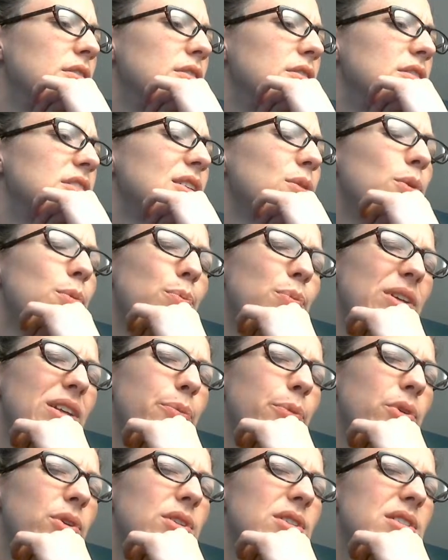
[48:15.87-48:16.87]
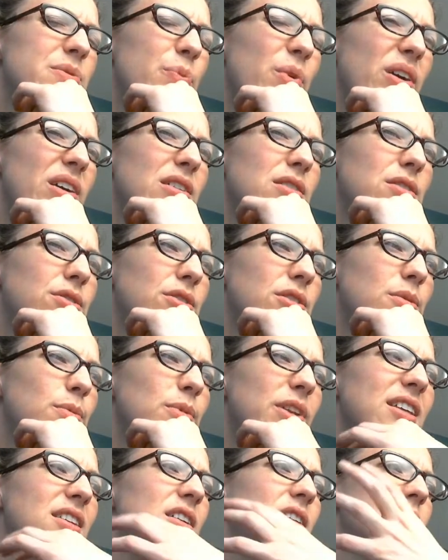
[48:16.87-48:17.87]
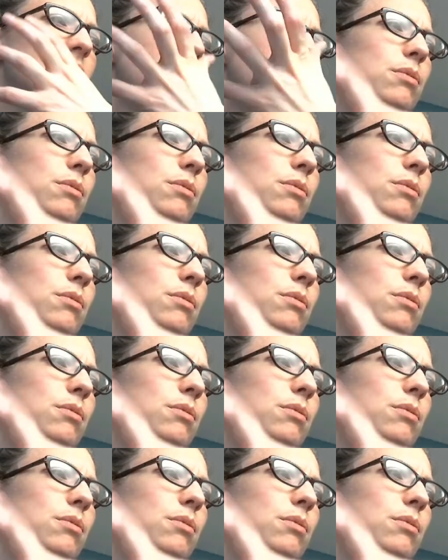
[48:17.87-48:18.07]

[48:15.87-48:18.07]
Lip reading: Is that where people spawned from? Like, they're